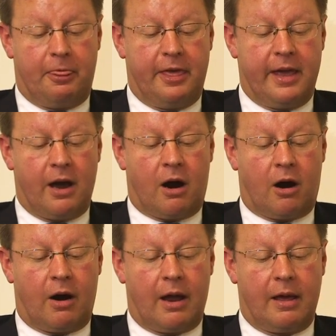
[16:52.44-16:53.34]
They
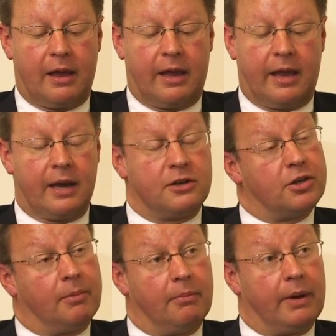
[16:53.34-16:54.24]
are getting
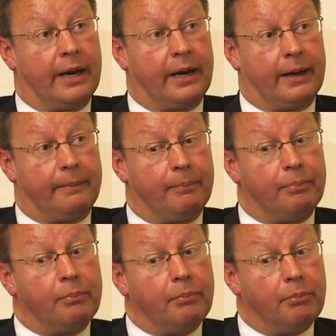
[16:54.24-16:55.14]
some
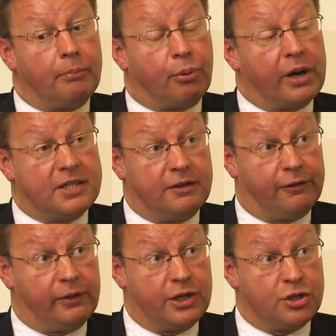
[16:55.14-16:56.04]
price
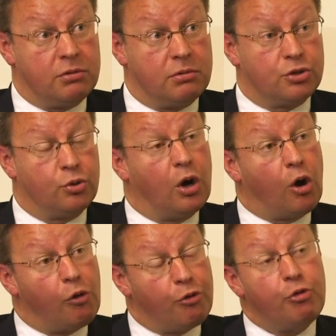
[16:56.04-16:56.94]
inflation. So
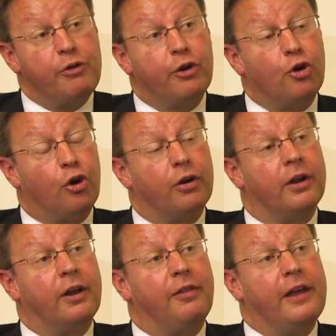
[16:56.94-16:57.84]
although
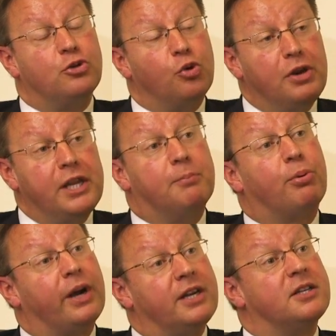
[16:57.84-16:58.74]
they don't need
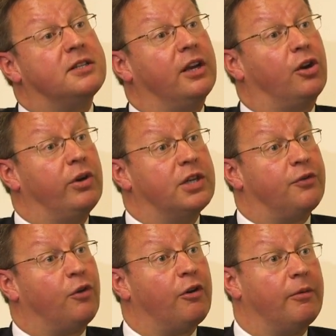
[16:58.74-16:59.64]
prices to increase
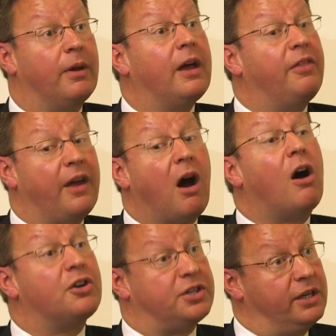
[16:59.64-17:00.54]
for them, they
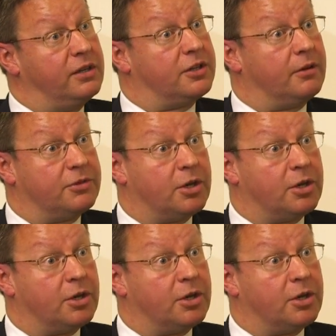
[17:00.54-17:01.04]
are seeing some